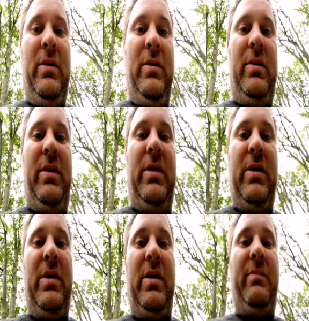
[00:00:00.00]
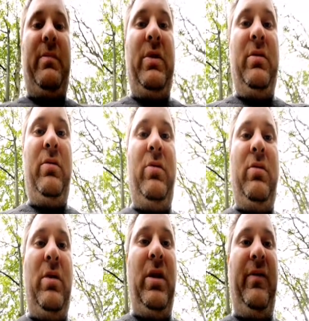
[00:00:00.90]
You can
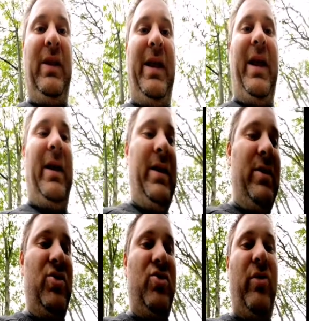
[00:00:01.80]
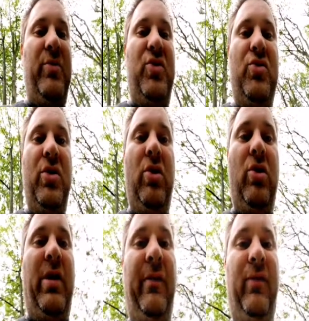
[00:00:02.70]
I'll leave a link in the description so you can go
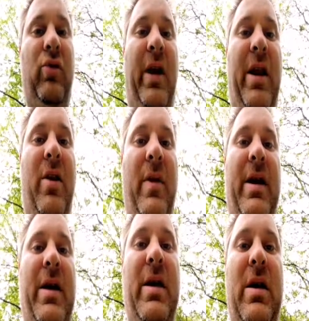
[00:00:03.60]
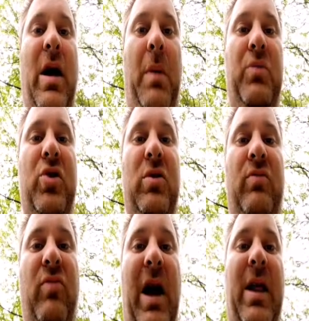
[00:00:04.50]
and have a look anyway. I'm just
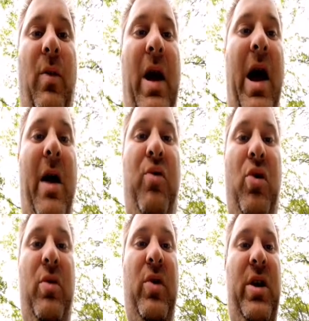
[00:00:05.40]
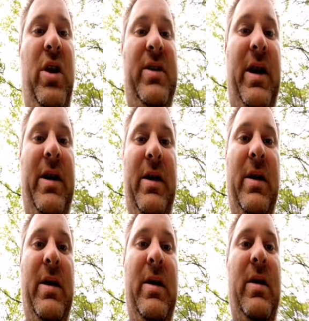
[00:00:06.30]
going to highlight what I put and then what he said.
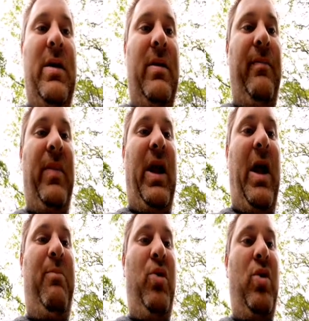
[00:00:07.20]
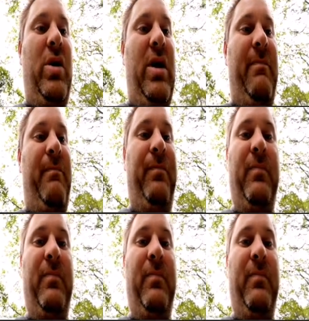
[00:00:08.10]
I put at